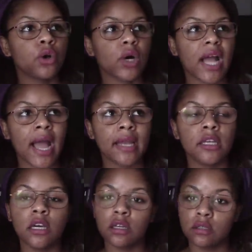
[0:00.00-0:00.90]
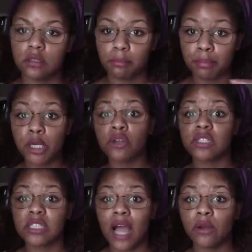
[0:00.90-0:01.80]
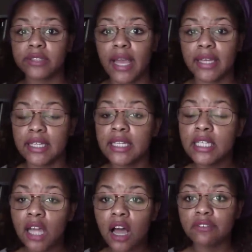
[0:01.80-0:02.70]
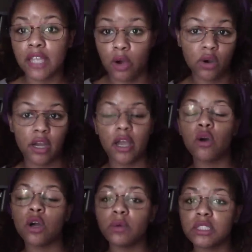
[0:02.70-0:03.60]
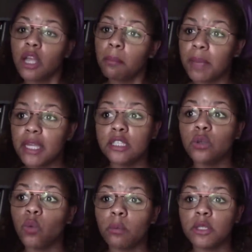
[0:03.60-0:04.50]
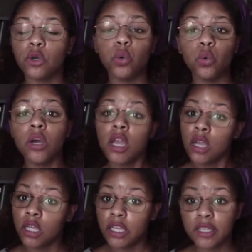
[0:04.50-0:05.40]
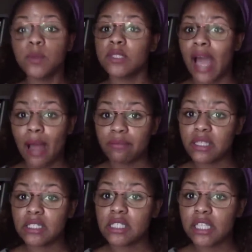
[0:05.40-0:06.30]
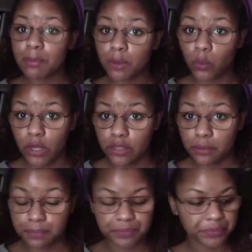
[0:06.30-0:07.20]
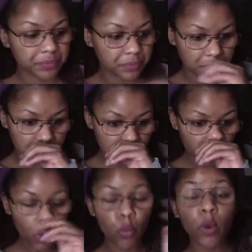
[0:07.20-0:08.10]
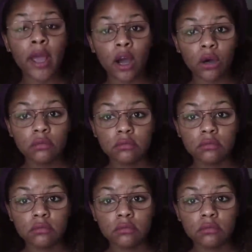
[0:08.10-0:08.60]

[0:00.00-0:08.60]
kind of blurts out that he loved Elka. Elka was their maid and the woman who he was obviously sleeping with. Well,